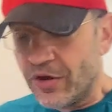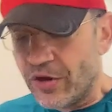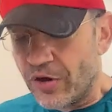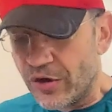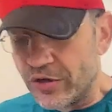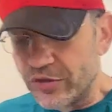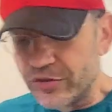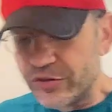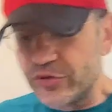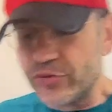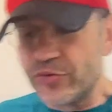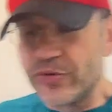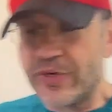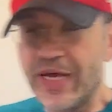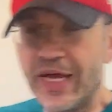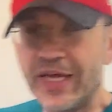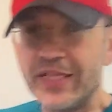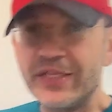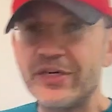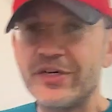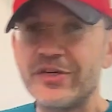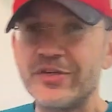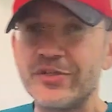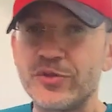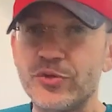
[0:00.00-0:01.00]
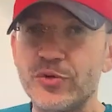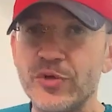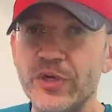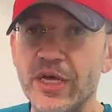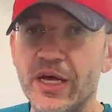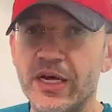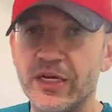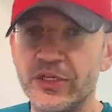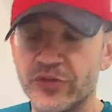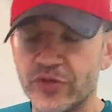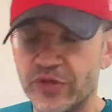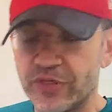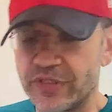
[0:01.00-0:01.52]
Altogether,
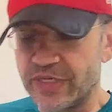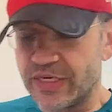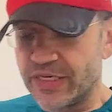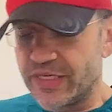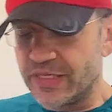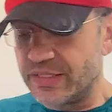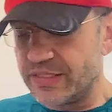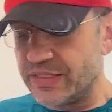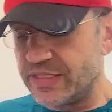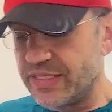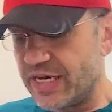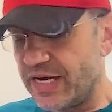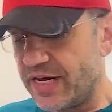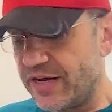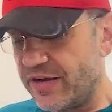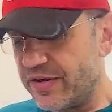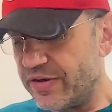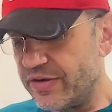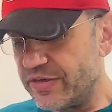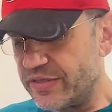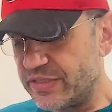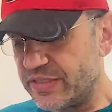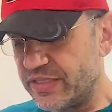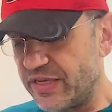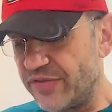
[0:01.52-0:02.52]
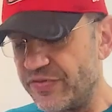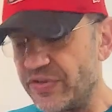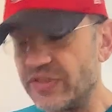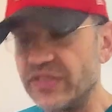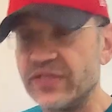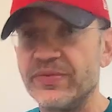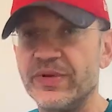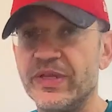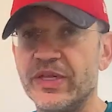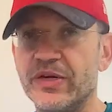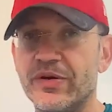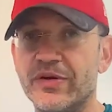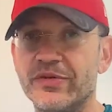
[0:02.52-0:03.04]

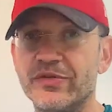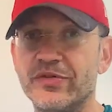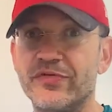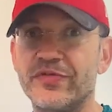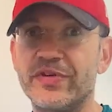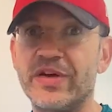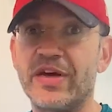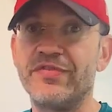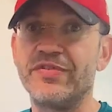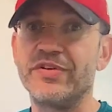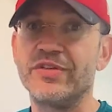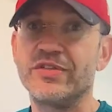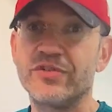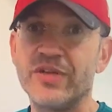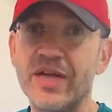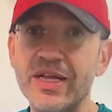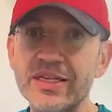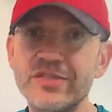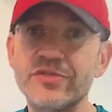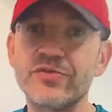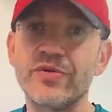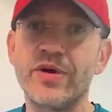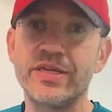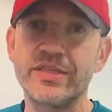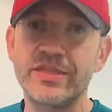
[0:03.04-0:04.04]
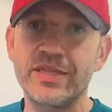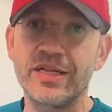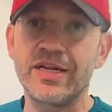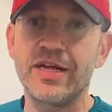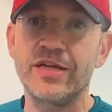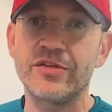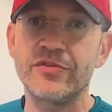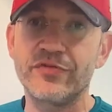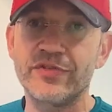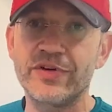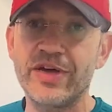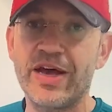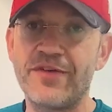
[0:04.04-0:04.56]
370 milligrams of caffeine. So that's quite a
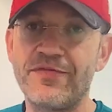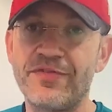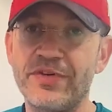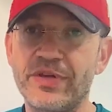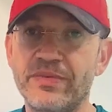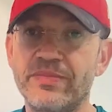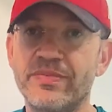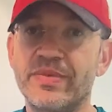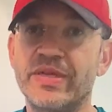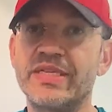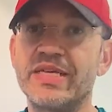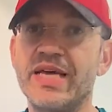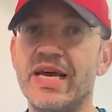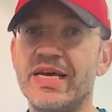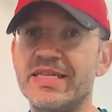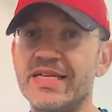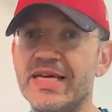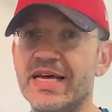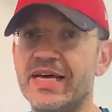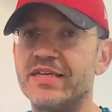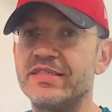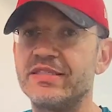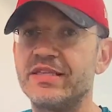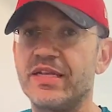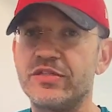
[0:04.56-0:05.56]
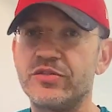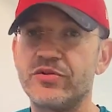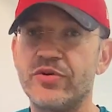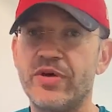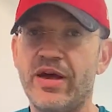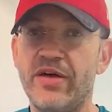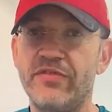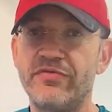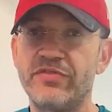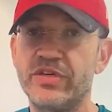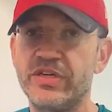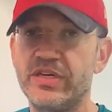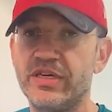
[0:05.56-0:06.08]
lot of caffeine. But the idea is that you
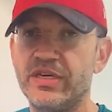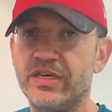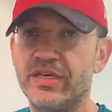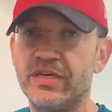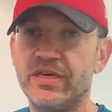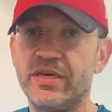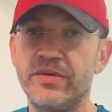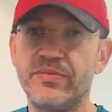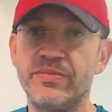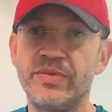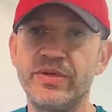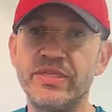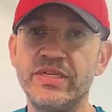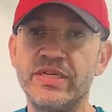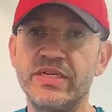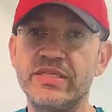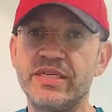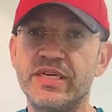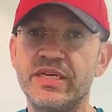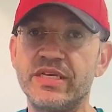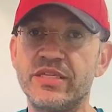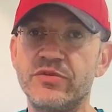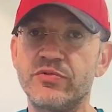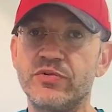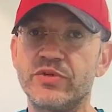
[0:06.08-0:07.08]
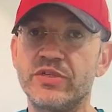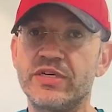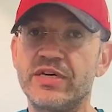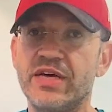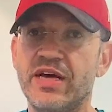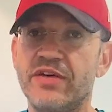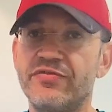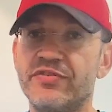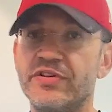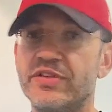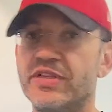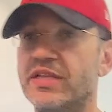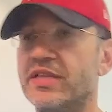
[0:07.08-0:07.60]
have the immediate hit with
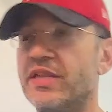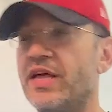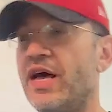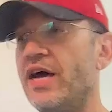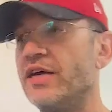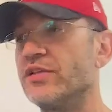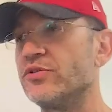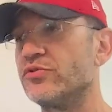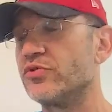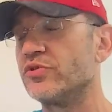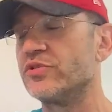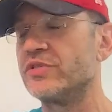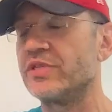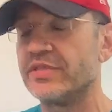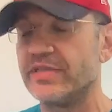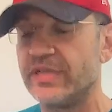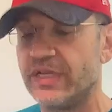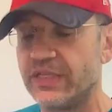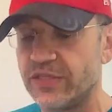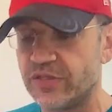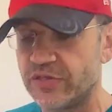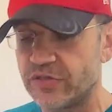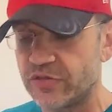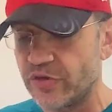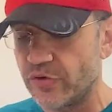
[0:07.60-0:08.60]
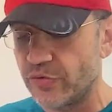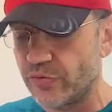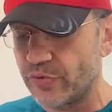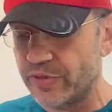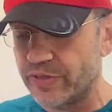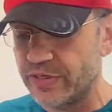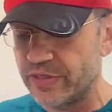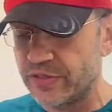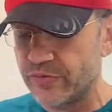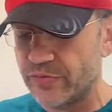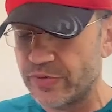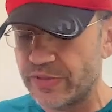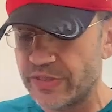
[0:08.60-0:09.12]
caffeine anhydrous and then the slow
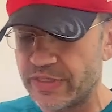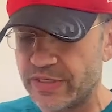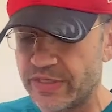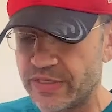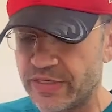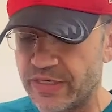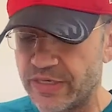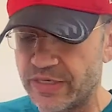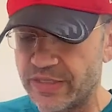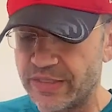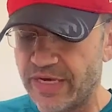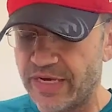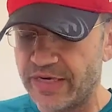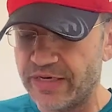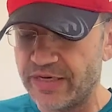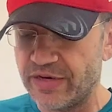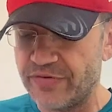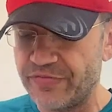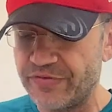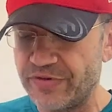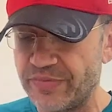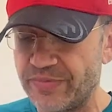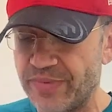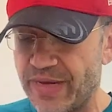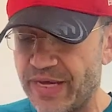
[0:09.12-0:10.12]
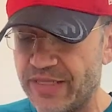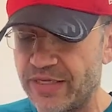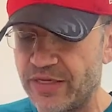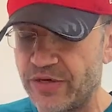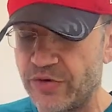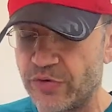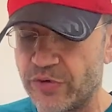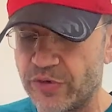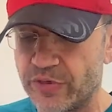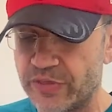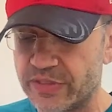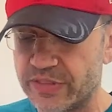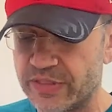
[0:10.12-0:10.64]
release with the dicaffeine malate
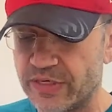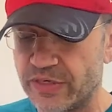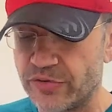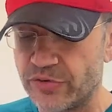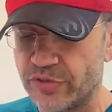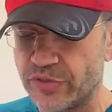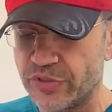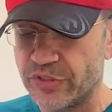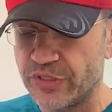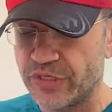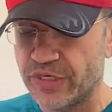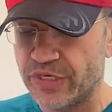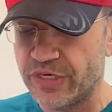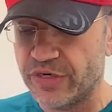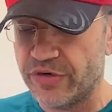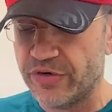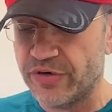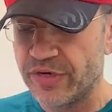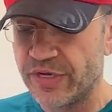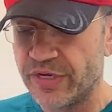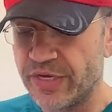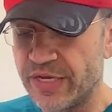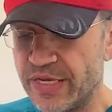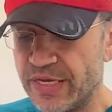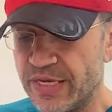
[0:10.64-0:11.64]
or Extenergy here.